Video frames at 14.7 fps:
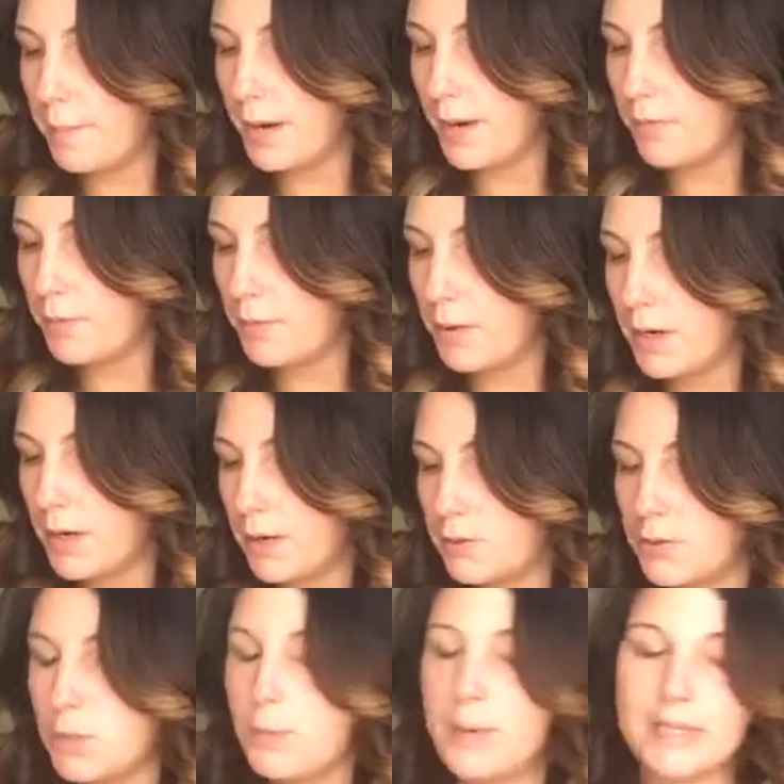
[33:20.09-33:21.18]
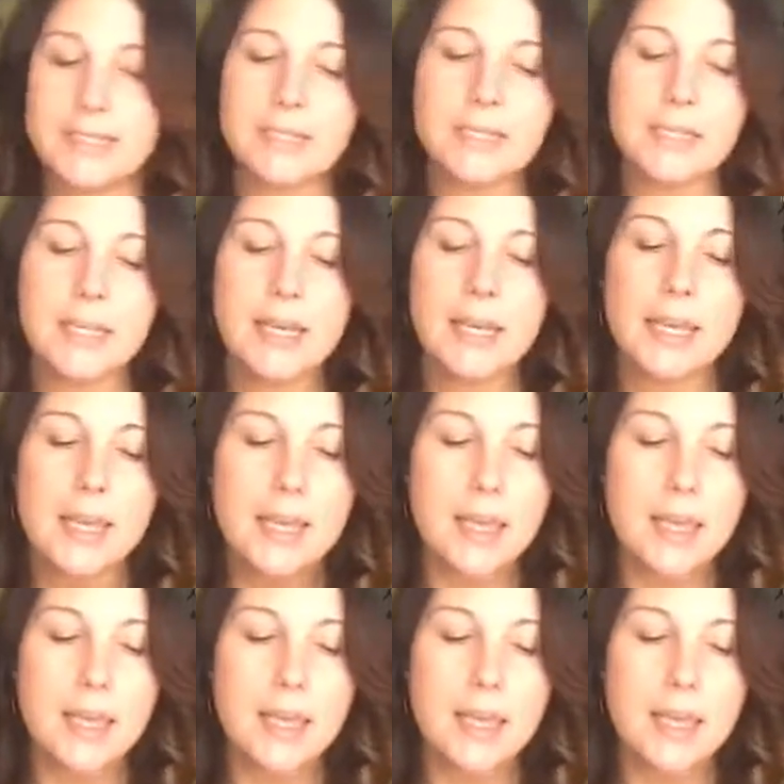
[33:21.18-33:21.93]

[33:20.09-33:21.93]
and everyone knows. So basically,